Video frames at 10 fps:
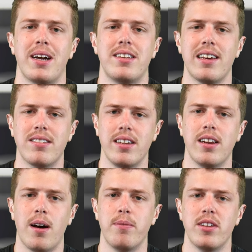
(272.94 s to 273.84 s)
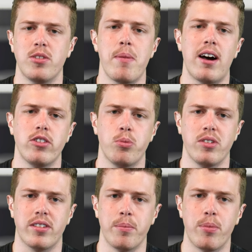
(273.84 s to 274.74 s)
testing of this mouse was
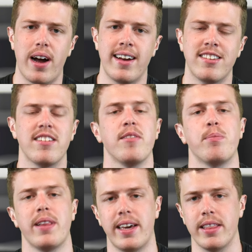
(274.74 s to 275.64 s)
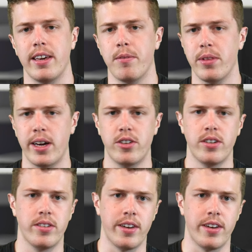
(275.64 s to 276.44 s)
comprised of playing League of Legends,